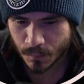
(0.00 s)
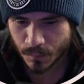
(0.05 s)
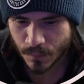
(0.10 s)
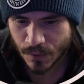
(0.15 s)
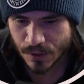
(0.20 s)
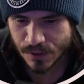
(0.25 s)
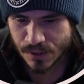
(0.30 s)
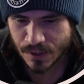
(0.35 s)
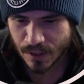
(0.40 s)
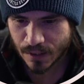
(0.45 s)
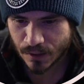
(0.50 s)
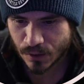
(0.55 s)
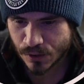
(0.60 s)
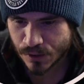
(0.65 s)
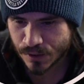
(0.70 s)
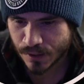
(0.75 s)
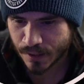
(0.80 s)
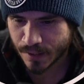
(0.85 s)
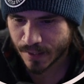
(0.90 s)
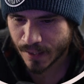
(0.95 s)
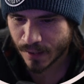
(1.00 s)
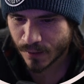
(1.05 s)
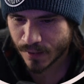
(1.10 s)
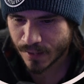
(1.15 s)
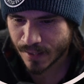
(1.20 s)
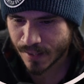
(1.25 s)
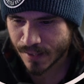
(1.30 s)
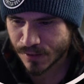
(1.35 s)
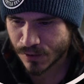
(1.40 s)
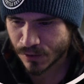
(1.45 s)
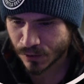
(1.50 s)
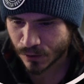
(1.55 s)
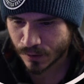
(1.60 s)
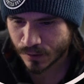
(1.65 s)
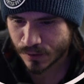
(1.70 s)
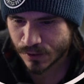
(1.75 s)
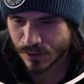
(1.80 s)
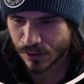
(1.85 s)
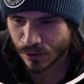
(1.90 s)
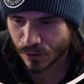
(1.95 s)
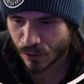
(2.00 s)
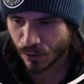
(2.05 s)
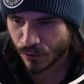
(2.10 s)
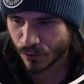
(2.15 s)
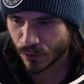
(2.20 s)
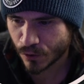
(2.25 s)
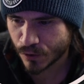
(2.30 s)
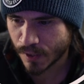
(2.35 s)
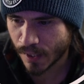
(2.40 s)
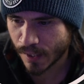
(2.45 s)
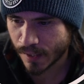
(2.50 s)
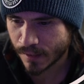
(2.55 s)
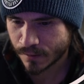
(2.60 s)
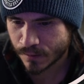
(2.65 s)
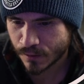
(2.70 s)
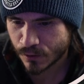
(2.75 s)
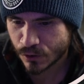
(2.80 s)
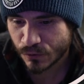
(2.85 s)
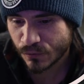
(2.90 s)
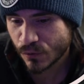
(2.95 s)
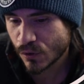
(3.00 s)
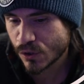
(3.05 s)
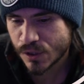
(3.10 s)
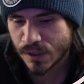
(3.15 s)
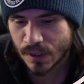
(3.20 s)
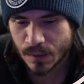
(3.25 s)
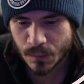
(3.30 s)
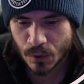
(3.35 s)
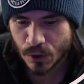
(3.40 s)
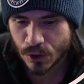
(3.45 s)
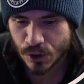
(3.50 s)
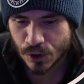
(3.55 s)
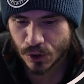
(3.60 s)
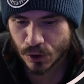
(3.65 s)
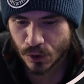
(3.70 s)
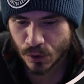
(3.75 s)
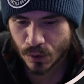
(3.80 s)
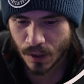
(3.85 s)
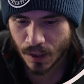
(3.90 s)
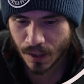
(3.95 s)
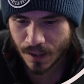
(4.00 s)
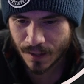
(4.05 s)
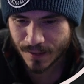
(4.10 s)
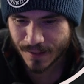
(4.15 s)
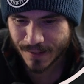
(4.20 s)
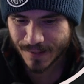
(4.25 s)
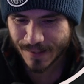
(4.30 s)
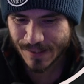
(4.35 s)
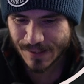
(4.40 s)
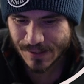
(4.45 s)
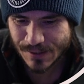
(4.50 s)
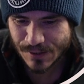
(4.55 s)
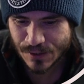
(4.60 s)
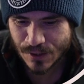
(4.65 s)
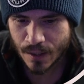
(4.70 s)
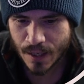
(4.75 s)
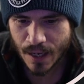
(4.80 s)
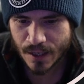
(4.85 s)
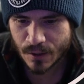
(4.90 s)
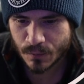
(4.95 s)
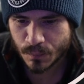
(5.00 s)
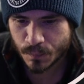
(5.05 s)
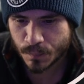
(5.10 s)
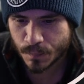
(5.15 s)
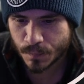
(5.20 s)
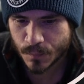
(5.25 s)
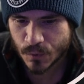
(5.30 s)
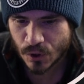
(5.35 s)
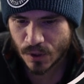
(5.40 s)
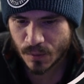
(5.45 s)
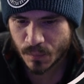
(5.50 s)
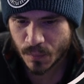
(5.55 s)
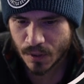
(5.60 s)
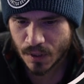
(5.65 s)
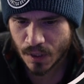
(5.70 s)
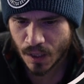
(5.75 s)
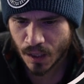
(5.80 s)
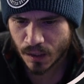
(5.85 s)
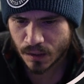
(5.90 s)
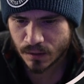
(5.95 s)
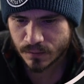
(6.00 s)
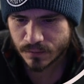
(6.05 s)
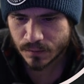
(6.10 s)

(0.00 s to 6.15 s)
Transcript: This guy looks like Gary Gensler, this little third guy. So first thing I'm gonna do is kind of, should I pick all of